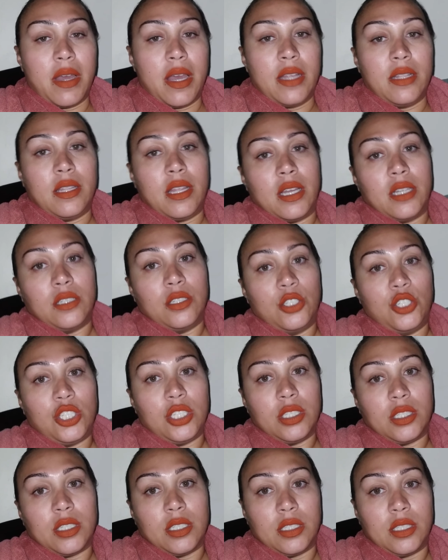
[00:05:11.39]
and then
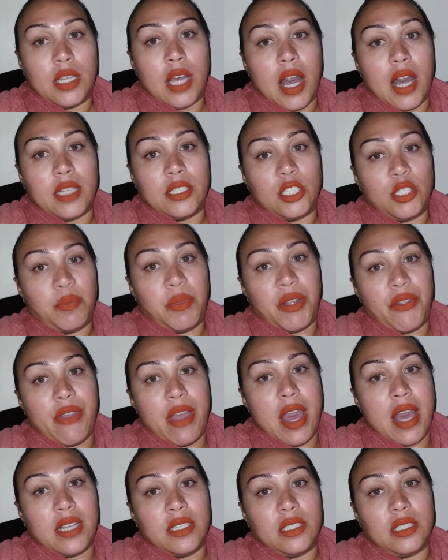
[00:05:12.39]
Jesus, God,
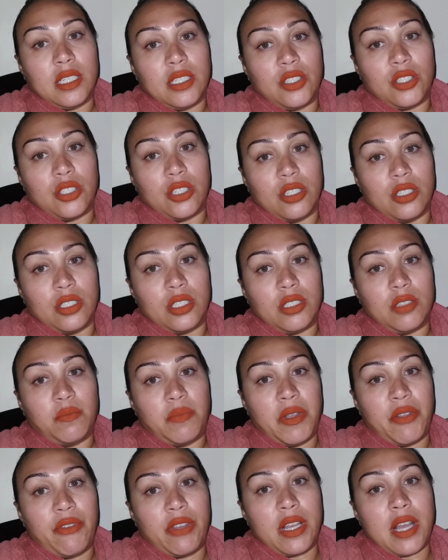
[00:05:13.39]
spirit, ancestors,
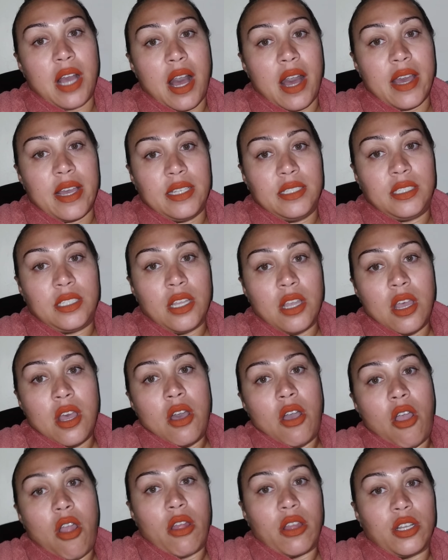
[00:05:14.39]
spirit guides
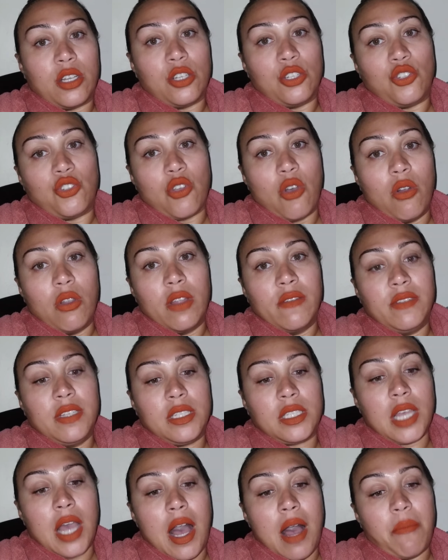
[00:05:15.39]
are in control of the
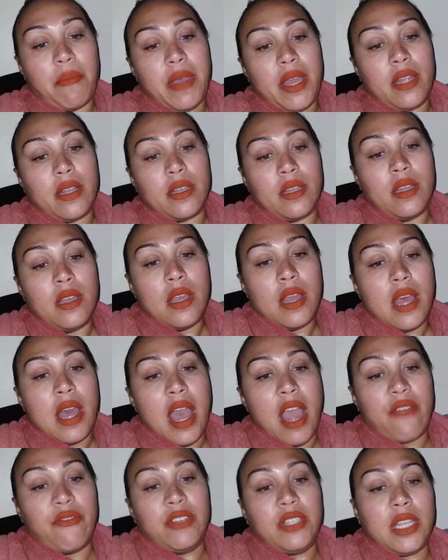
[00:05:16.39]
top, and
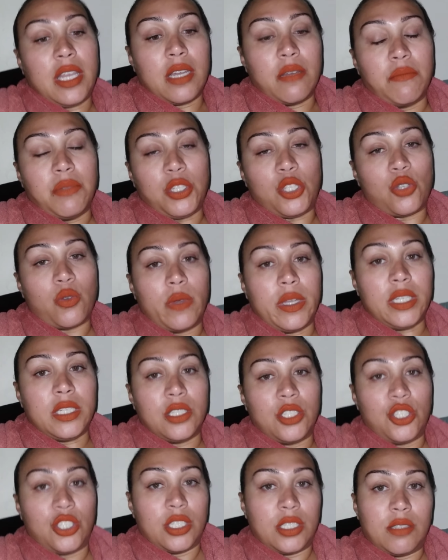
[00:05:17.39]
everything in between
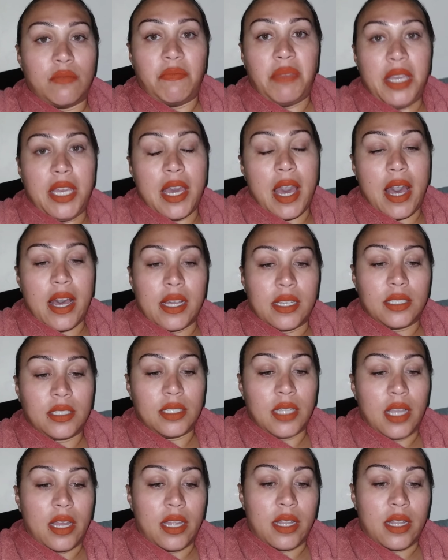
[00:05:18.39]
is just BS.